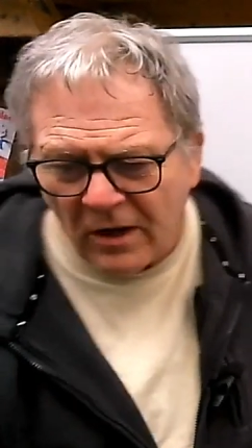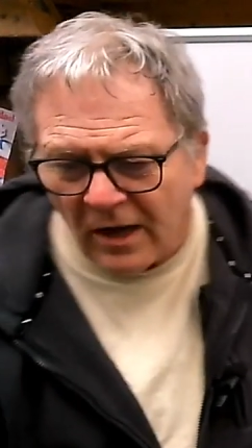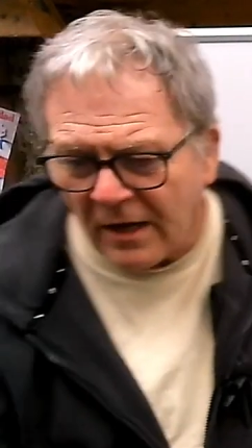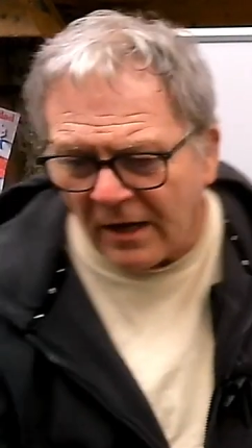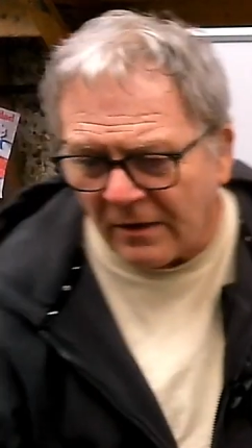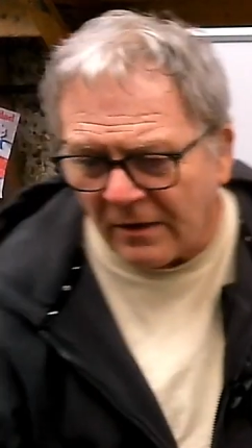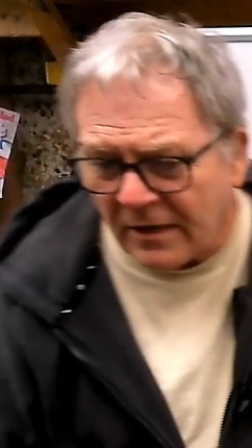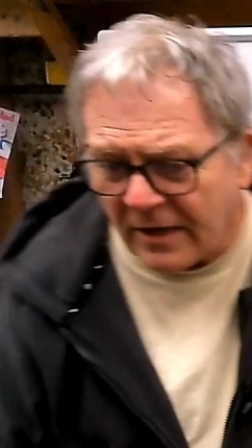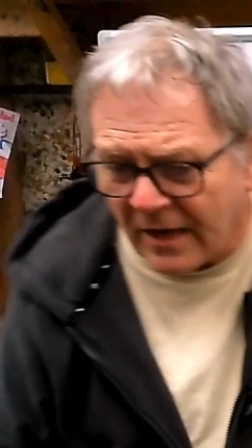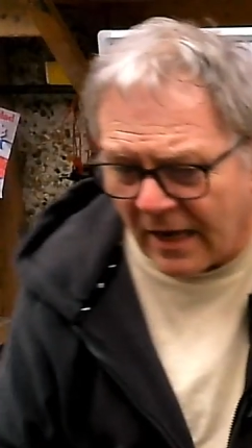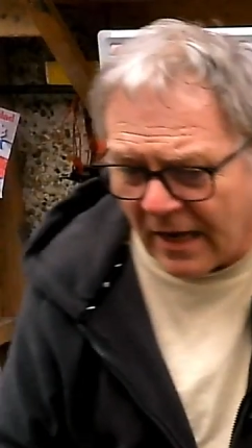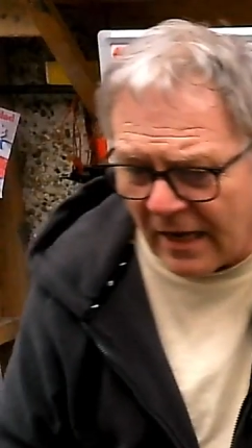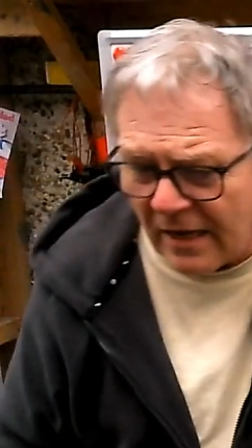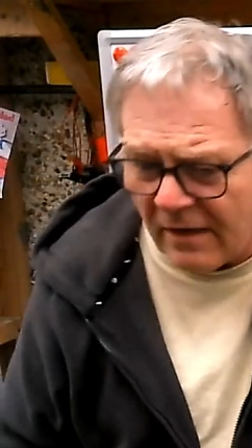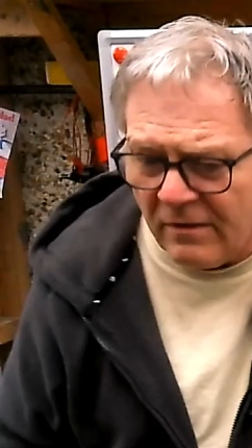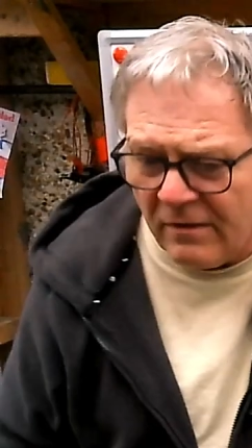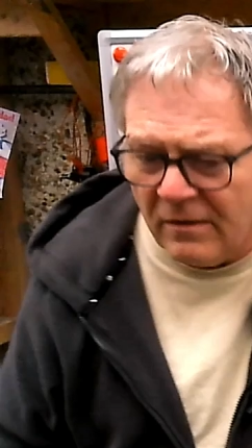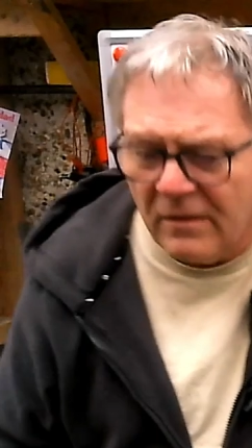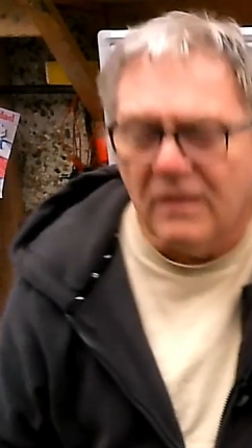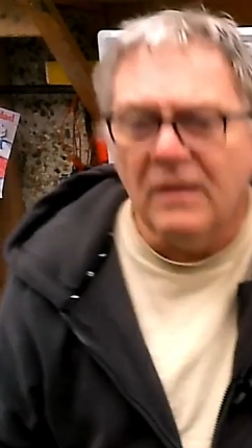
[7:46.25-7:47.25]
And
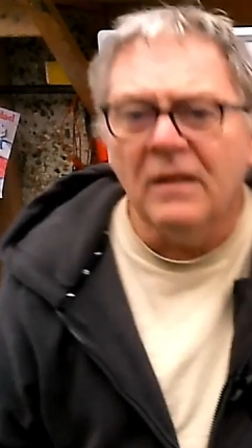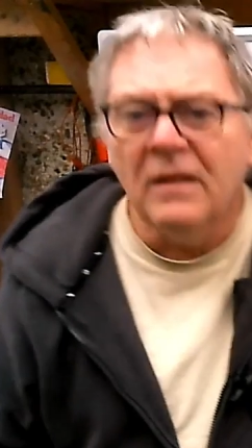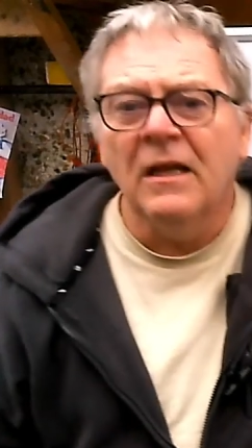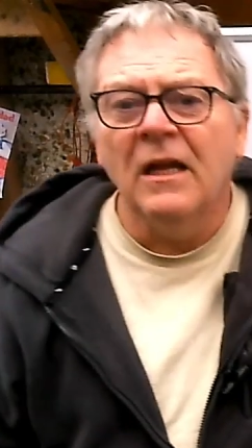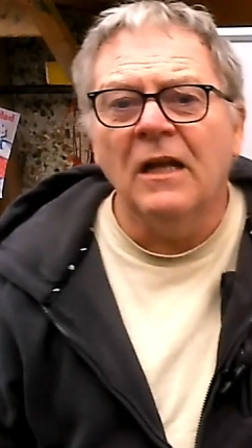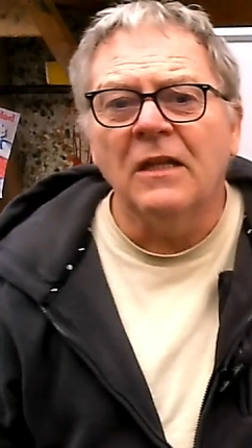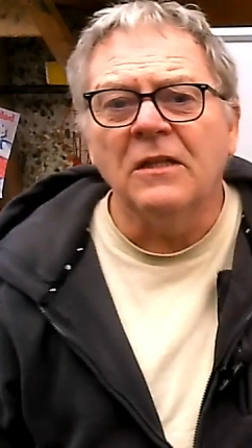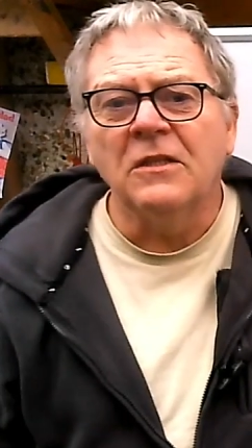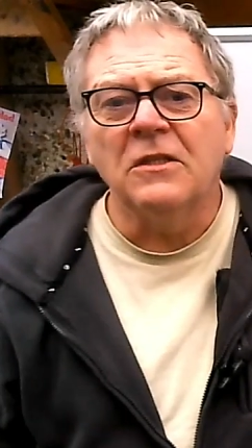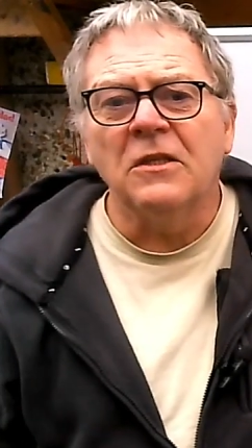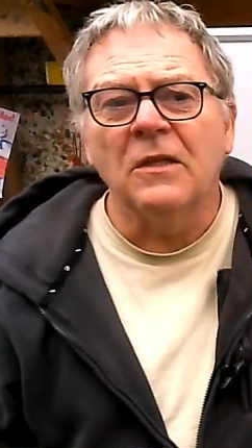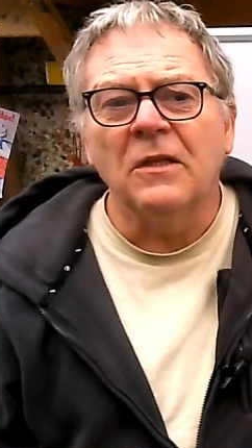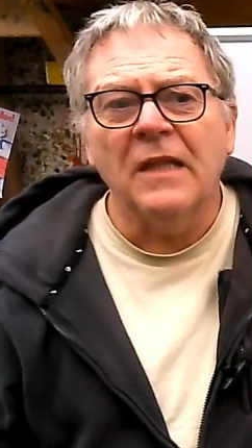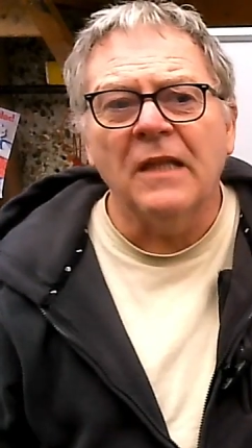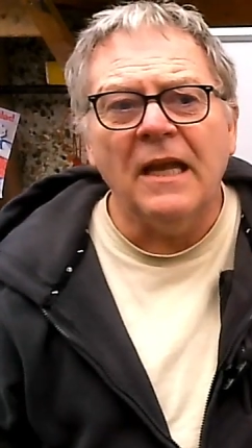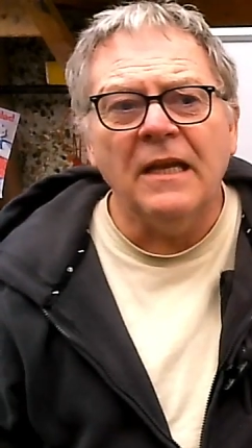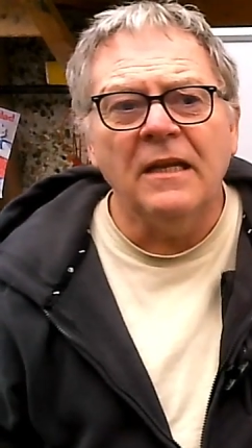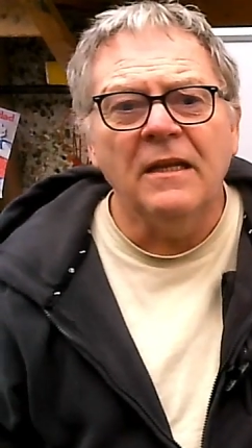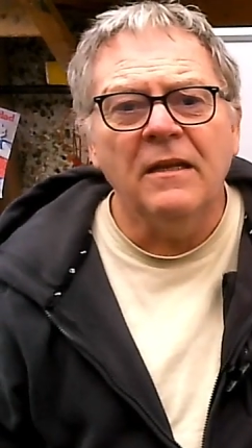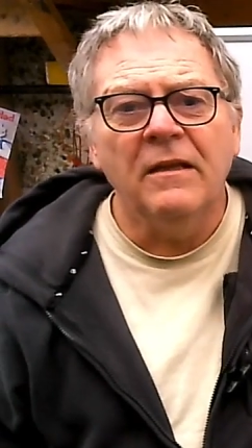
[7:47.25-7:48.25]
until
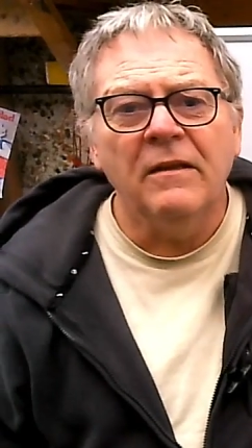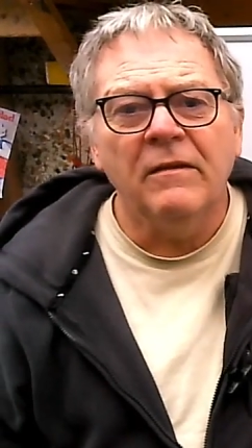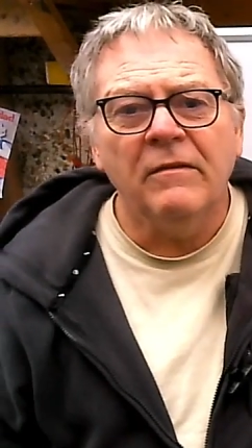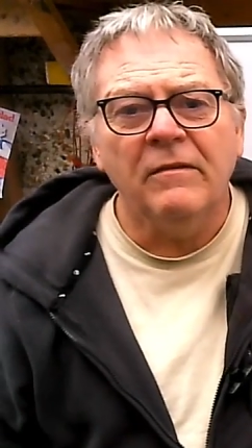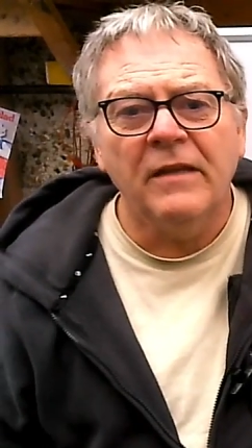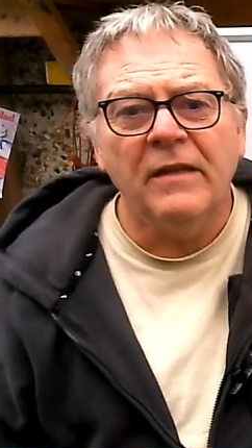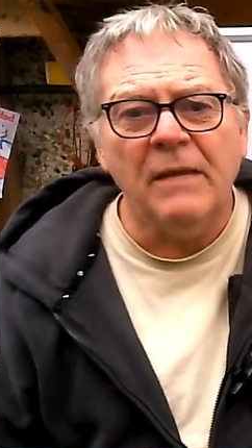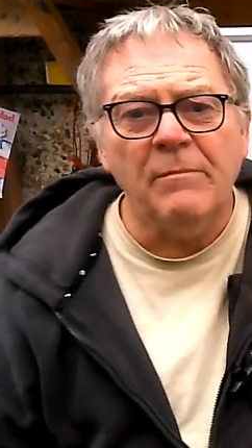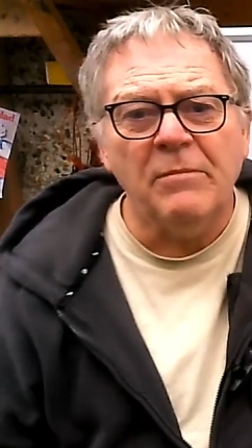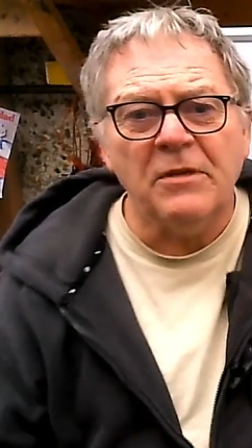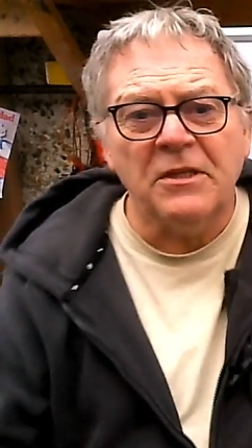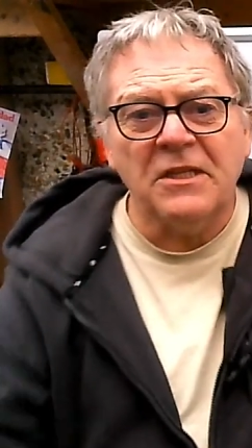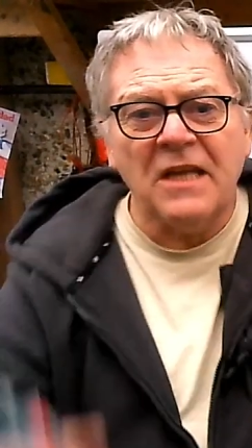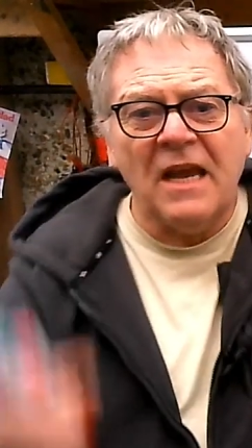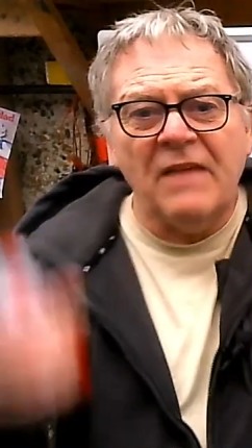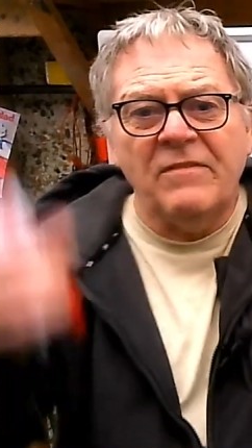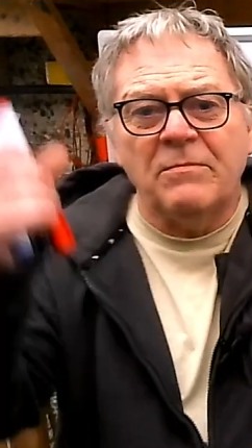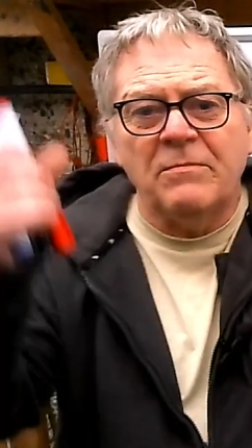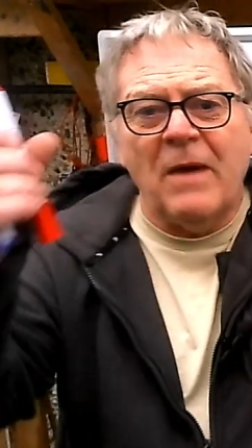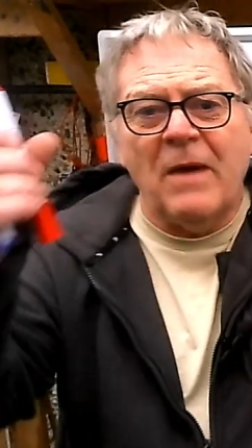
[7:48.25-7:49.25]
then, keep it
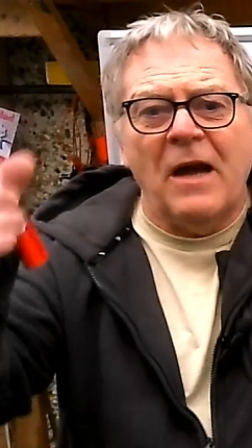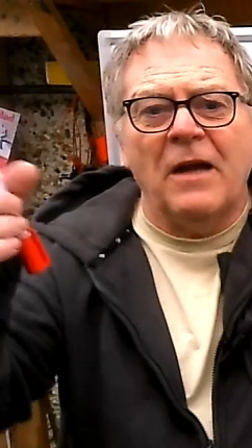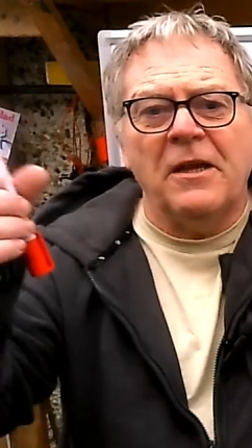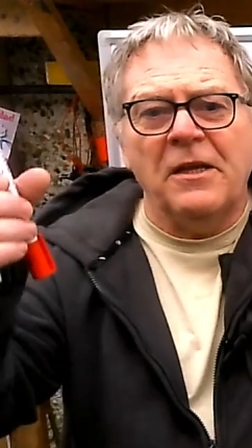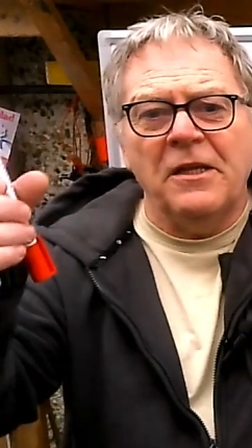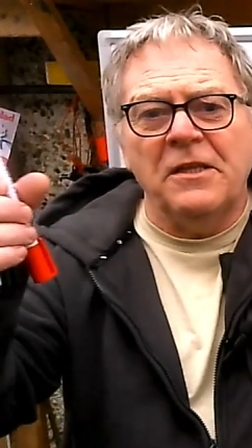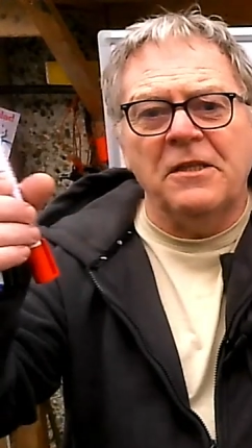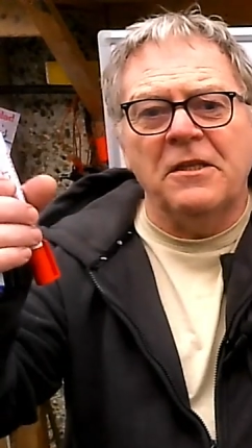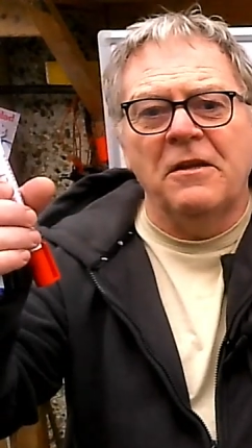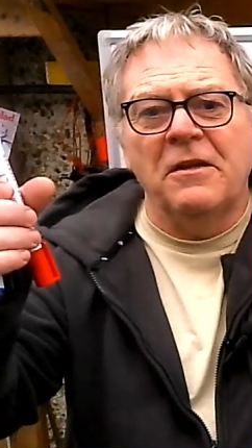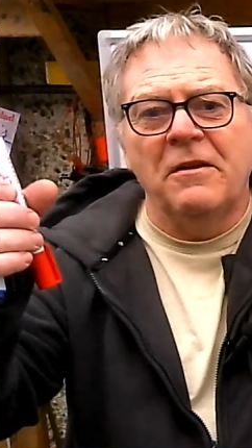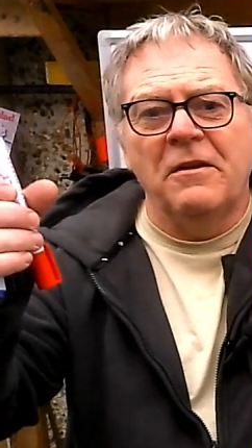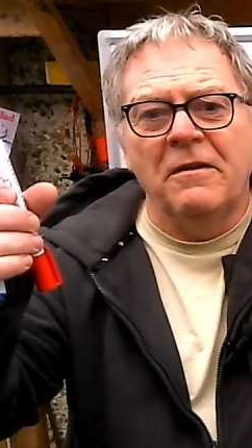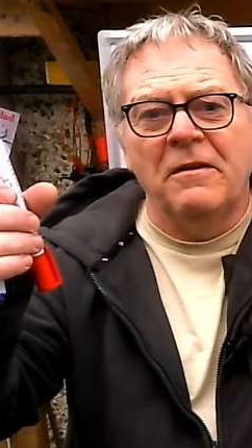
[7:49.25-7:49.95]
safe, Sparkies.